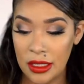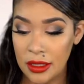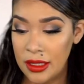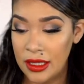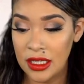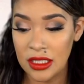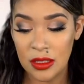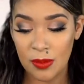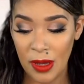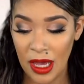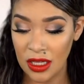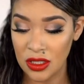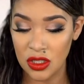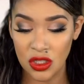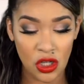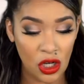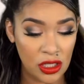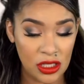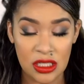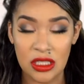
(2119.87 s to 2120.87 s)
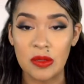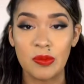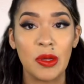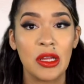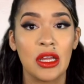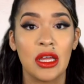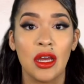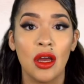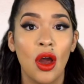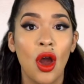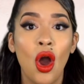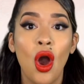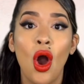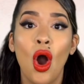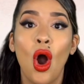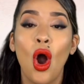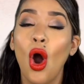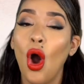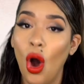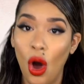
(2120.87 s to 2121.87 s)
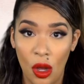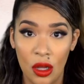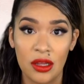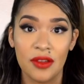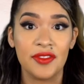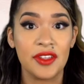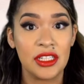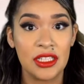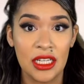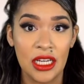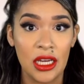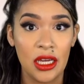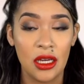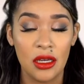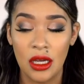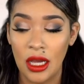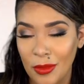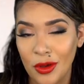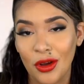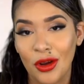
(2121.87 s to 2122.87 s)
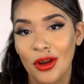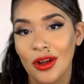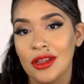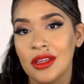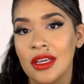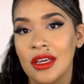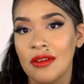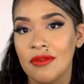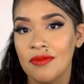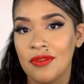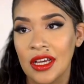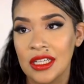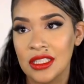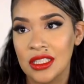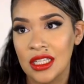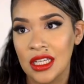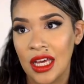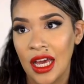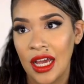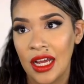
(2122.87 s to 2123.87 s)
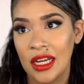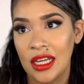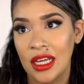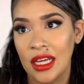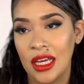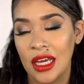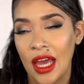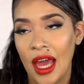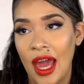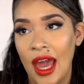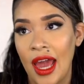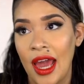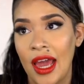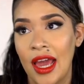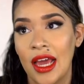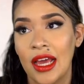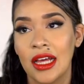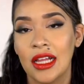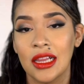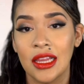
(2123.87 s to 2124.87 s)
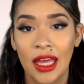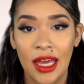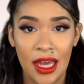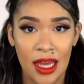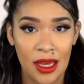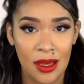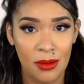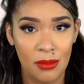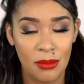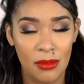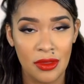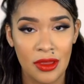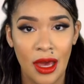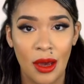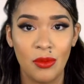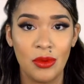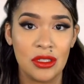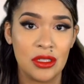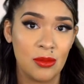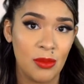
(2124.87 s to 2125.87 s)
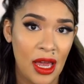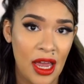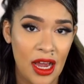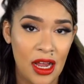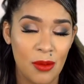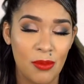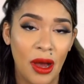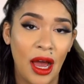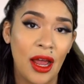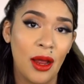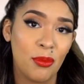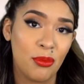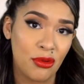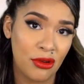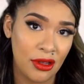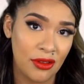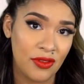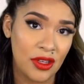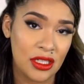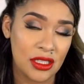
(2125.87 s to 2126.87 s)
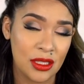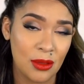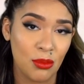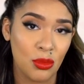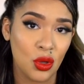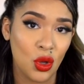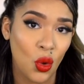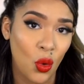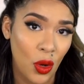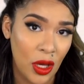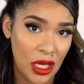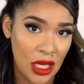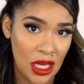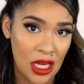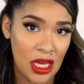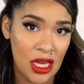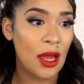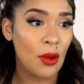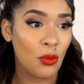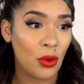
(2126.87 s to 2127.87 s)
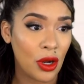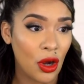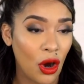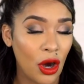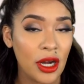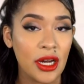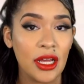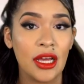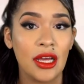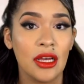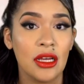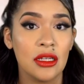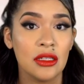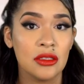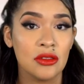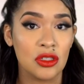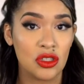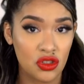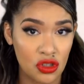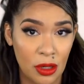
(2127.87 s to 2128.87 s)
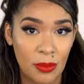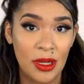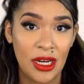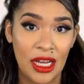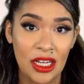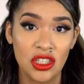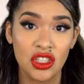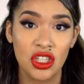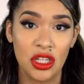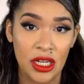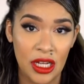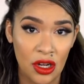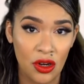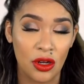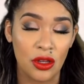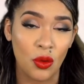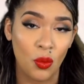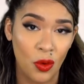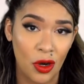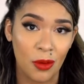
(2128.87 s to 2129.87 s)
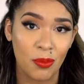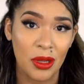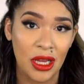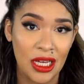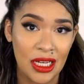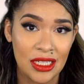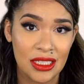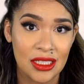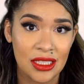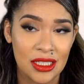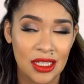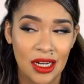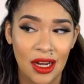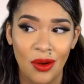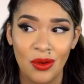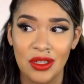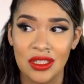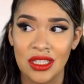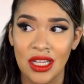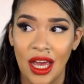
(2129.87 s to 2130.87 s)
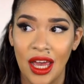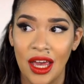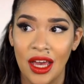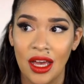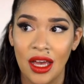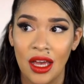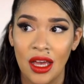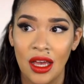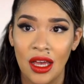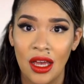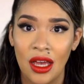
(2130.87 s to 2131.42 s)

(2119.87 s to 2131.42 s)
This man started spilling all of the tea. I'm currently investigating a claim that was made by a previous employee regarding discrimination here in the workplace. And I was like,